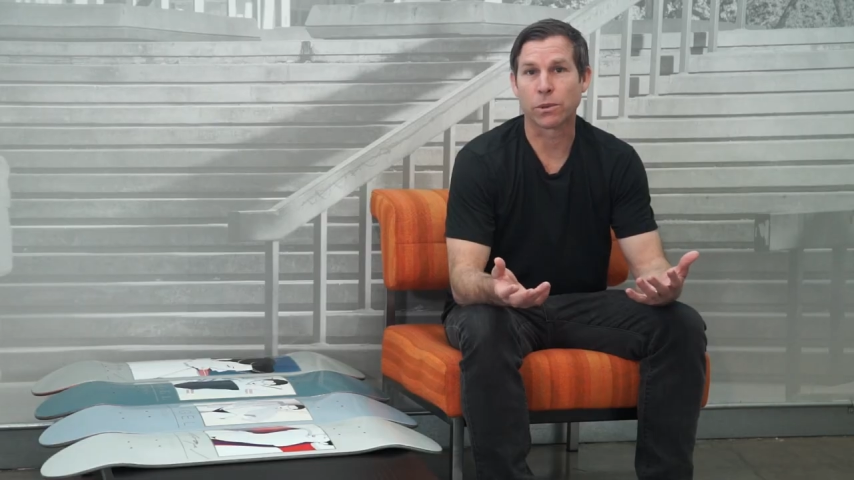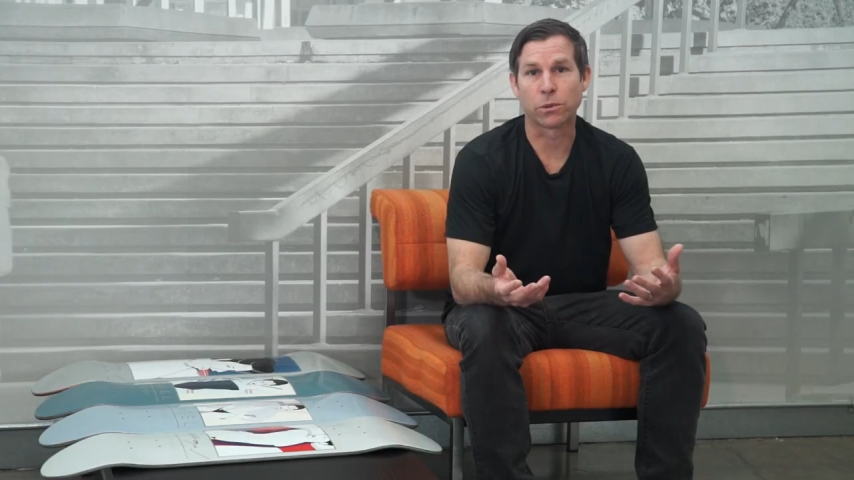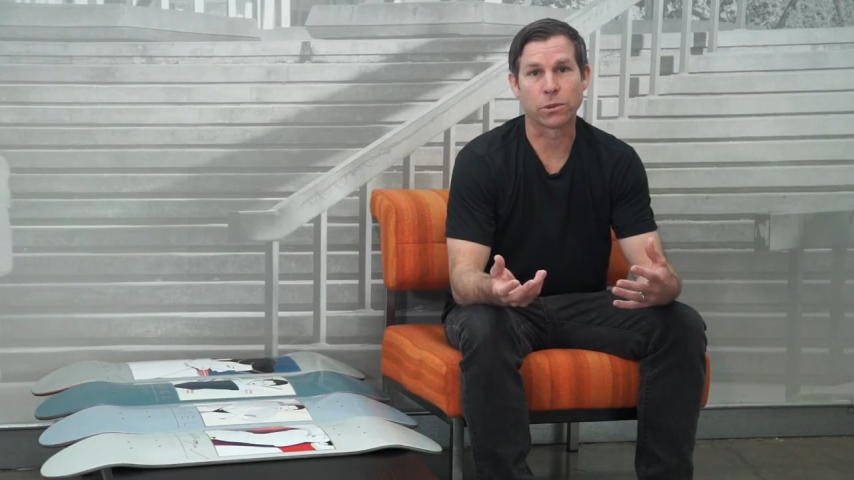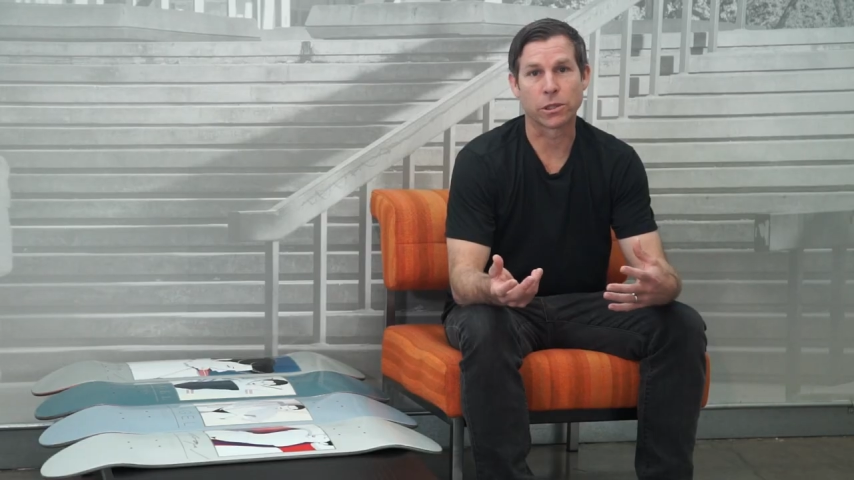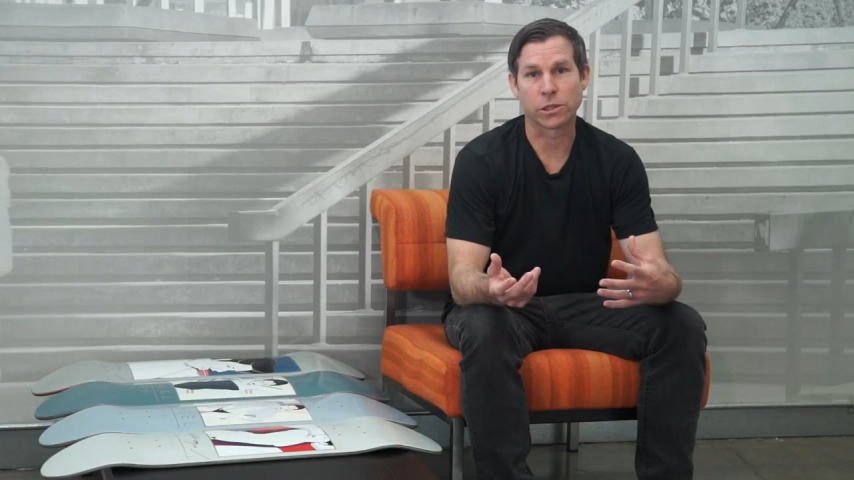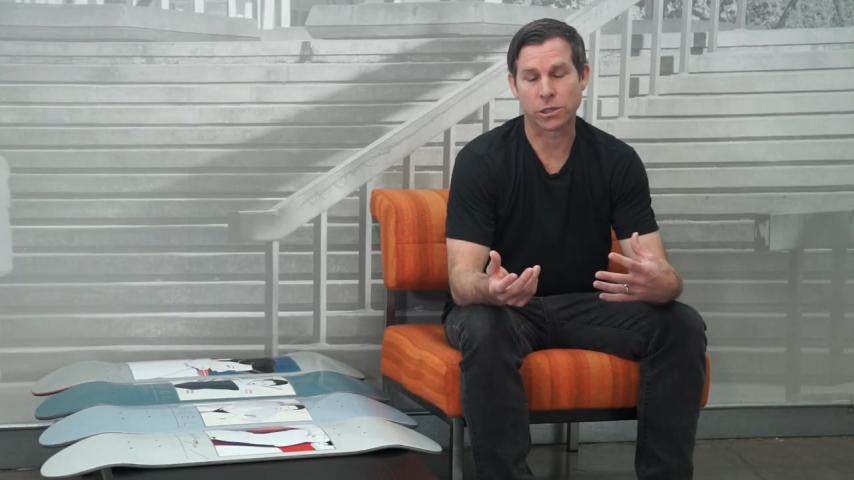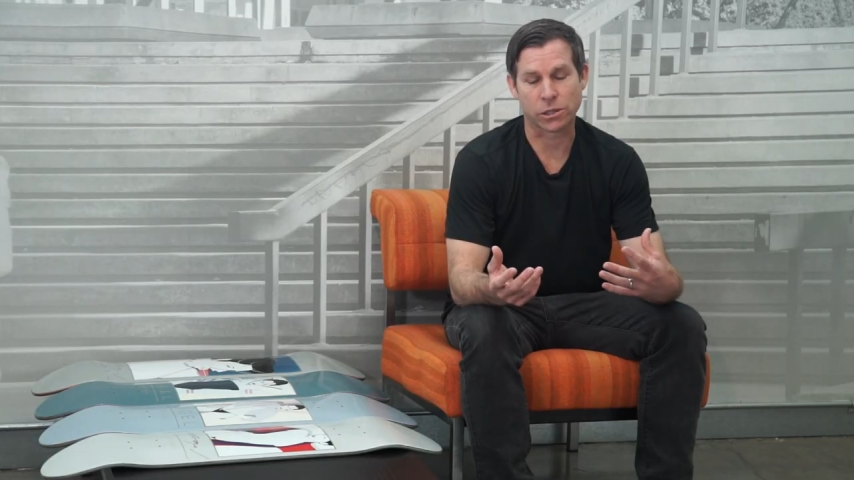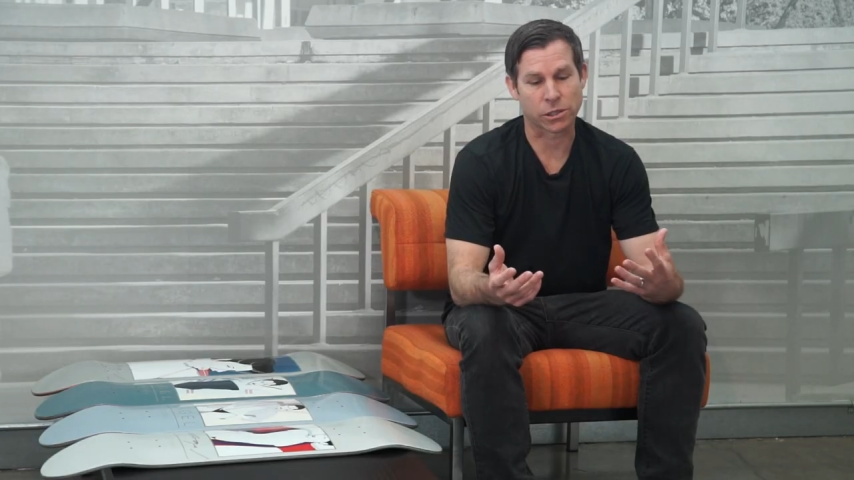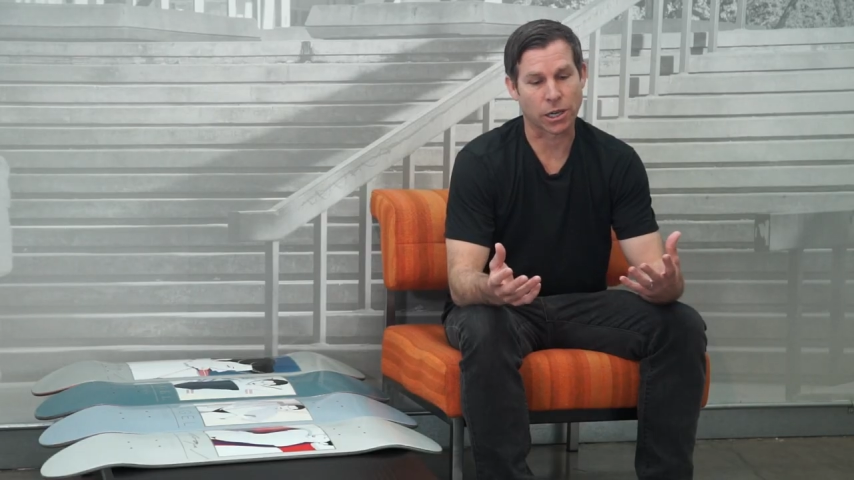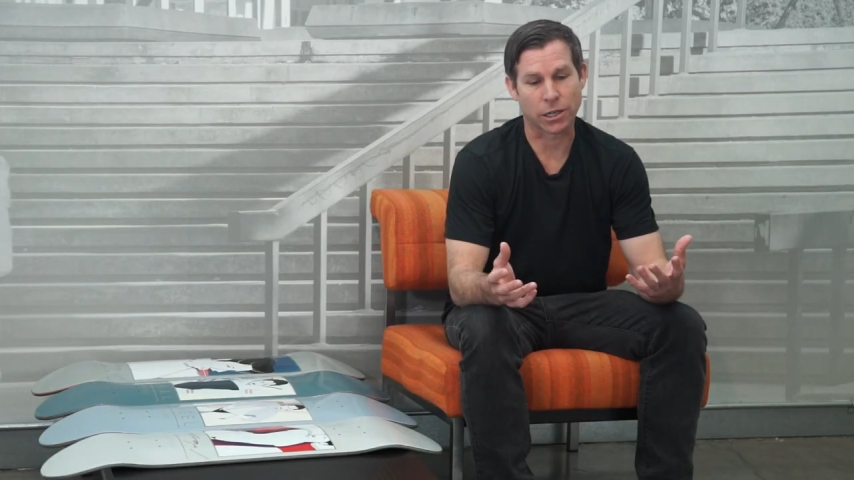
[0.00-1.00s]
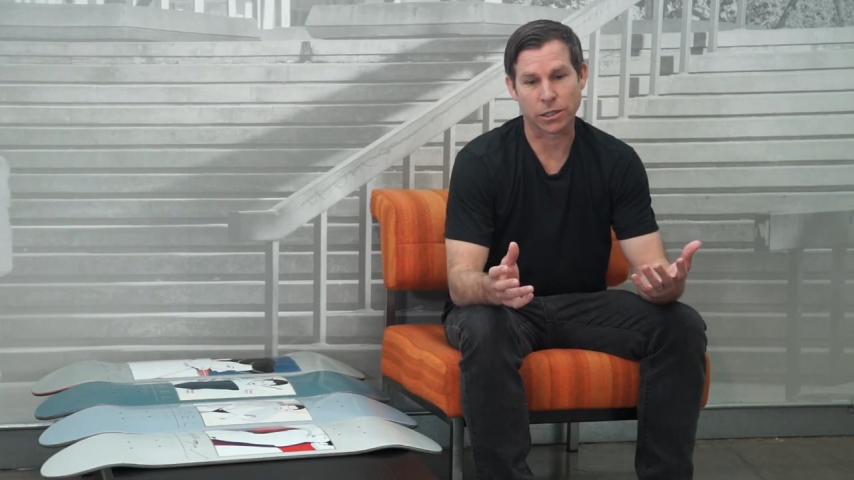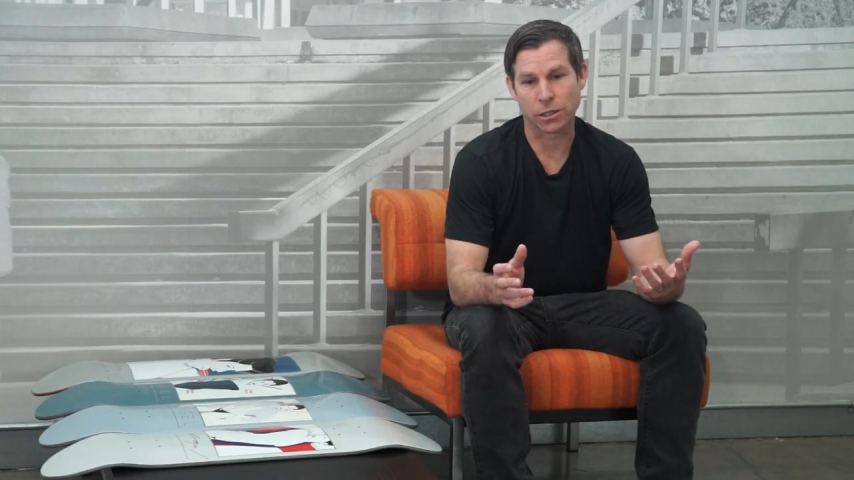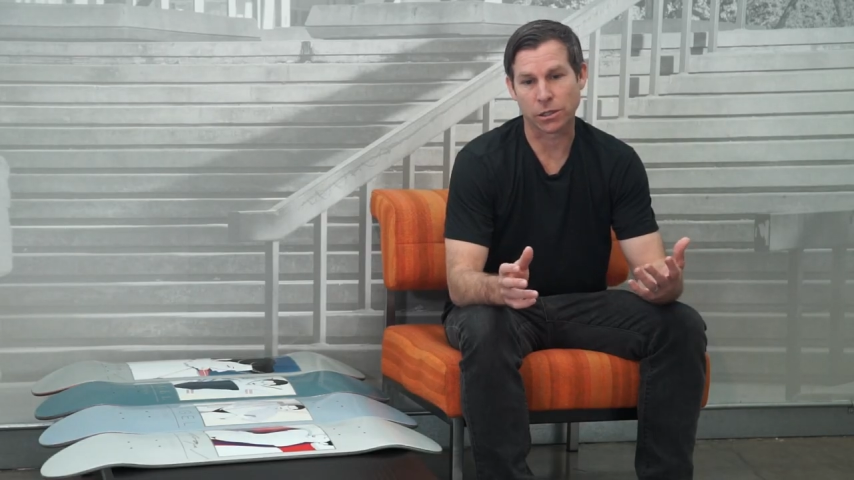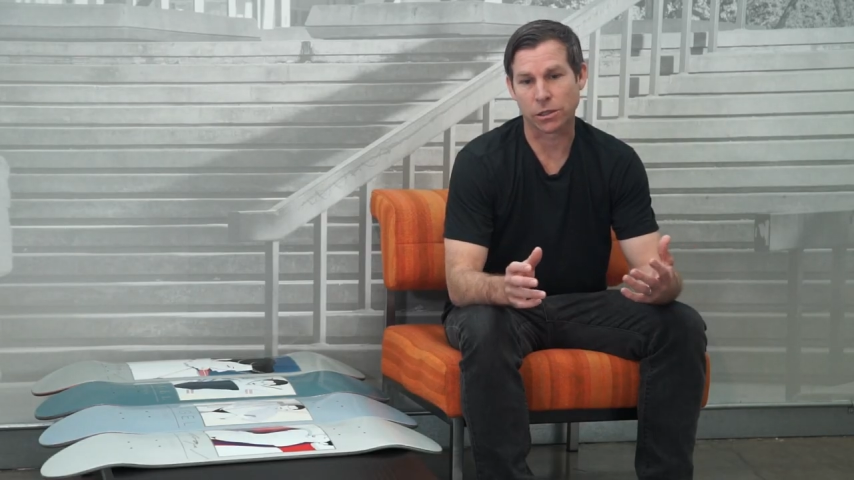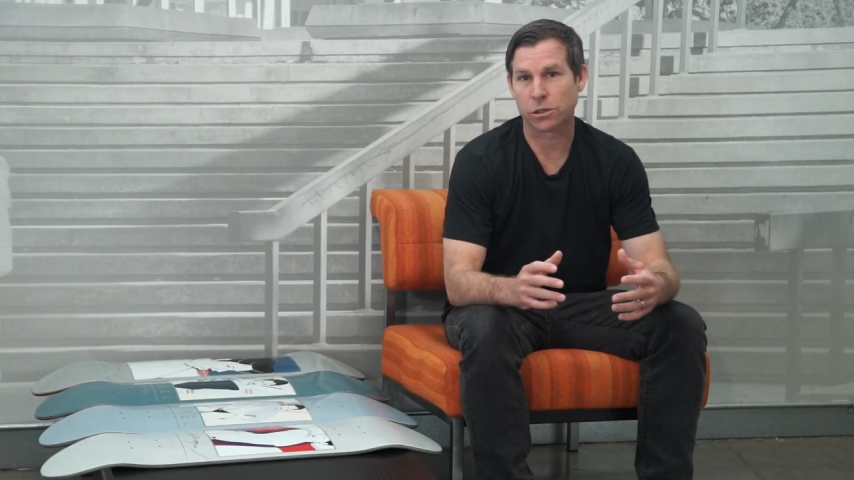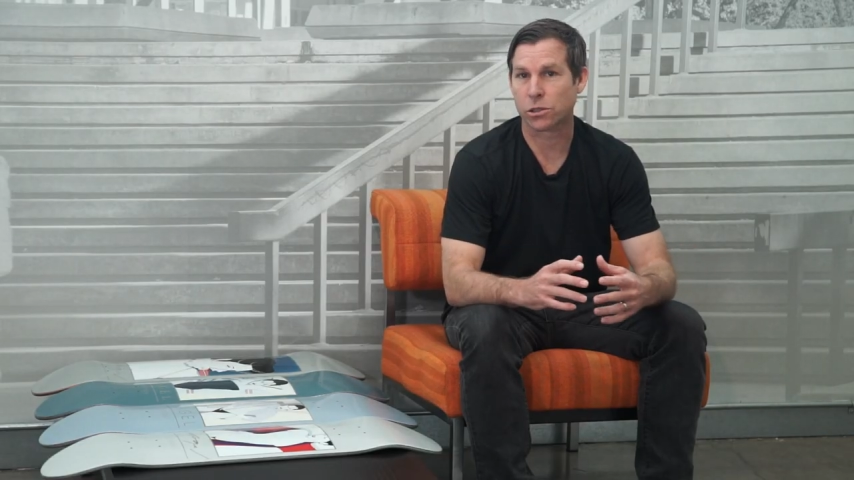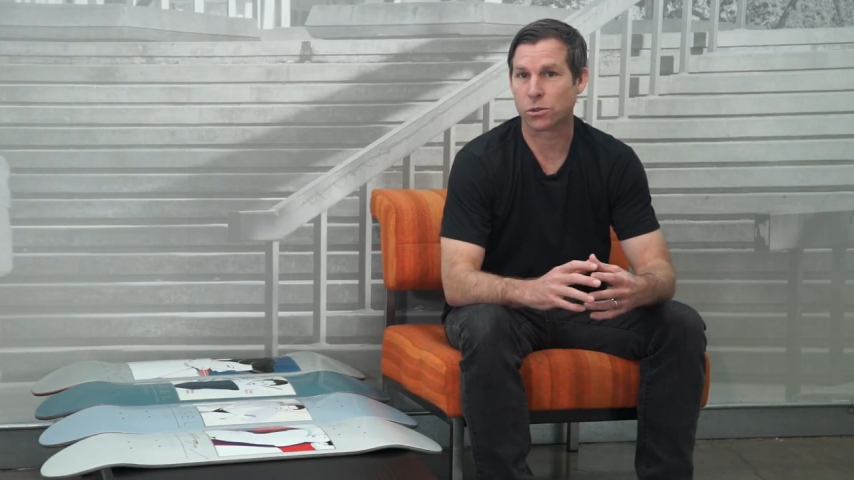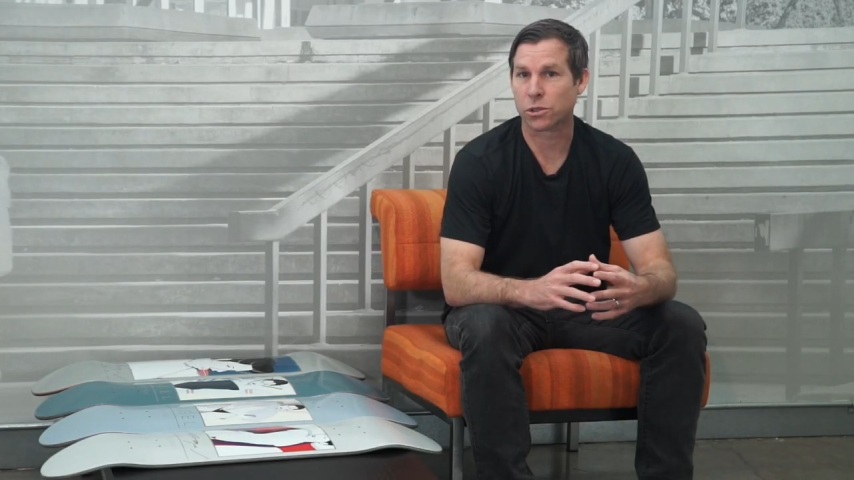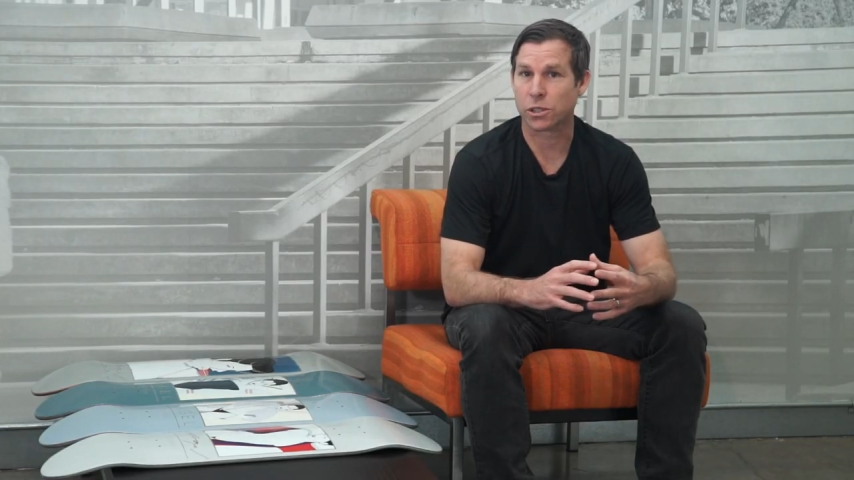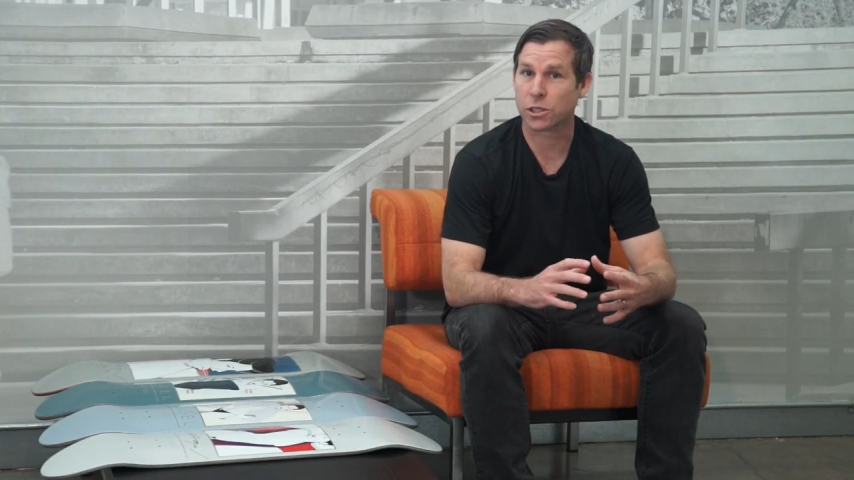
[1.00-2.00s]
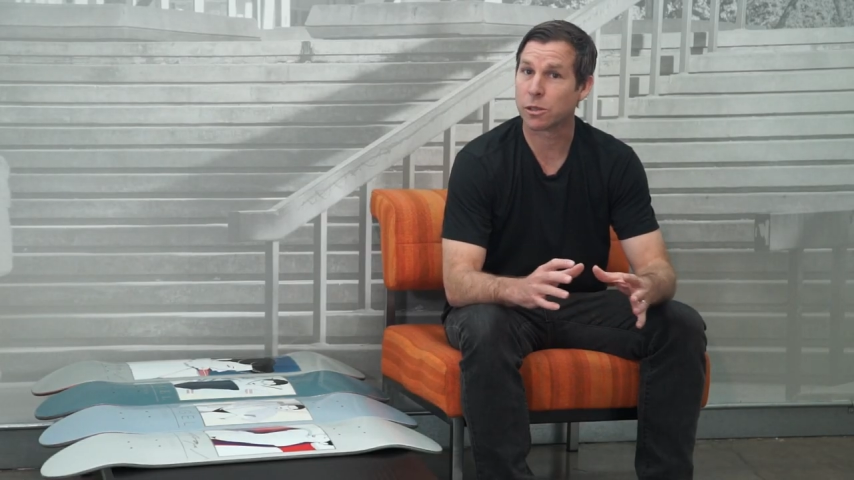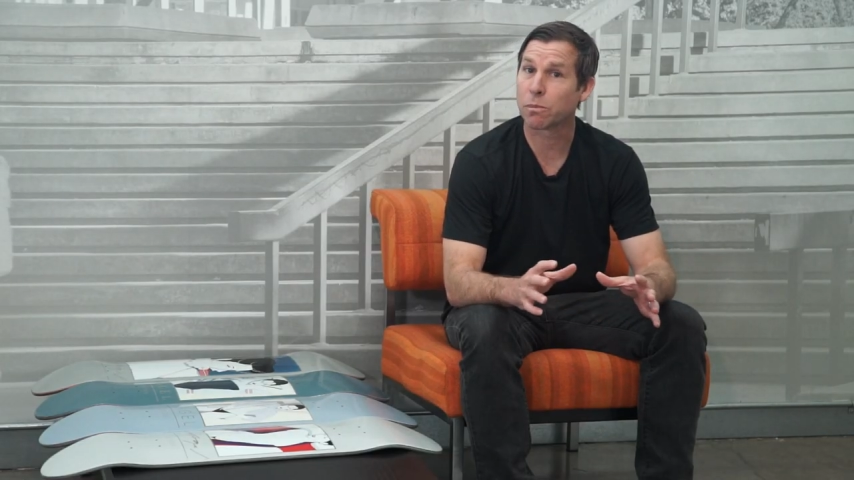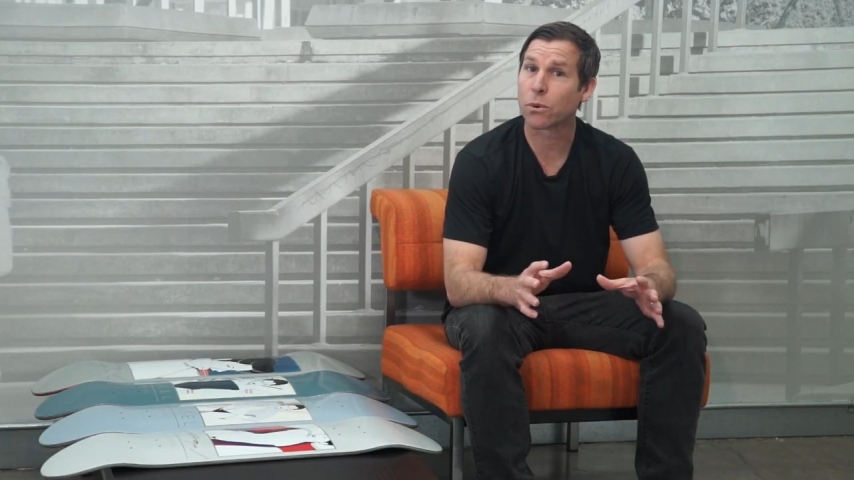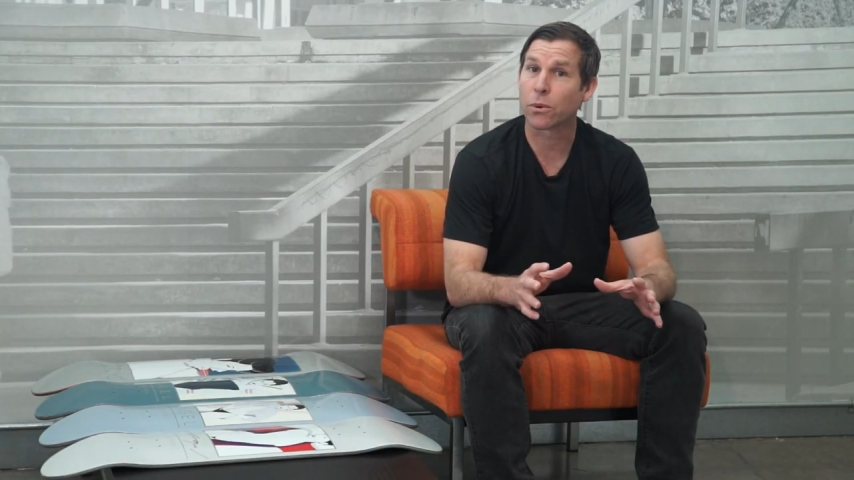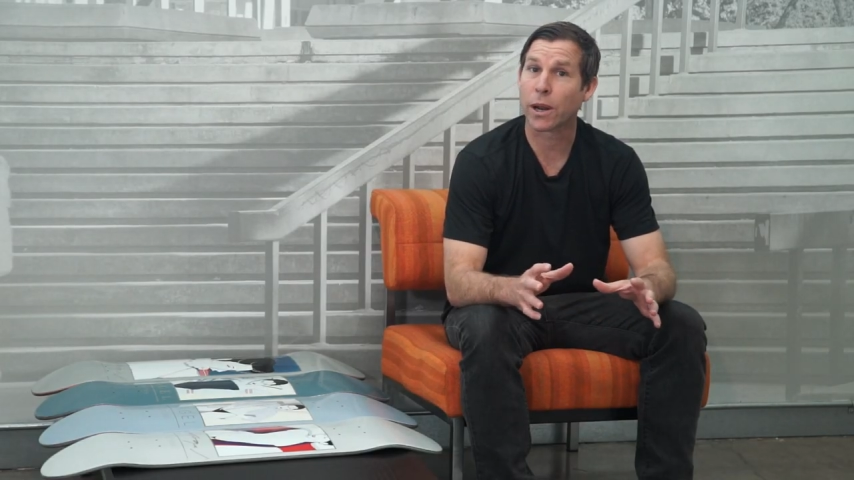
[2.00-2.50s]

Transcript: We really just decided to choose the simple